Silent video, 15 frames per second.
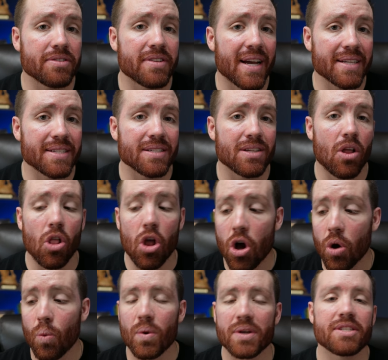Texas,
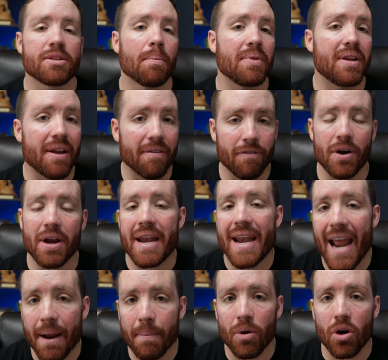along with some different
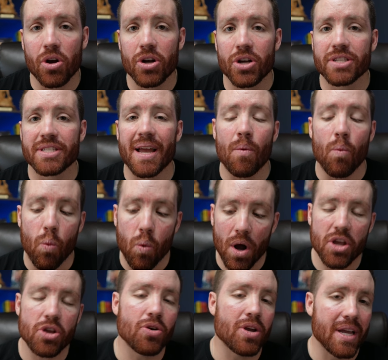neighborhoods and
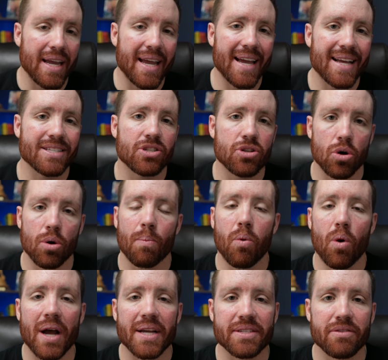what you can get in certain
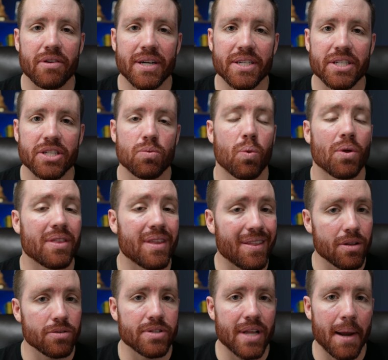price ranges within
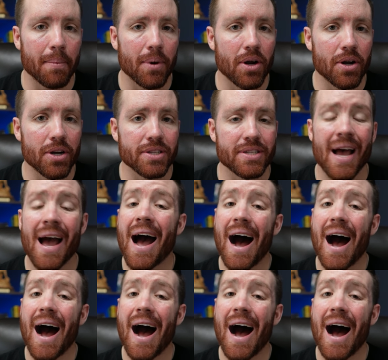those neighborhoods.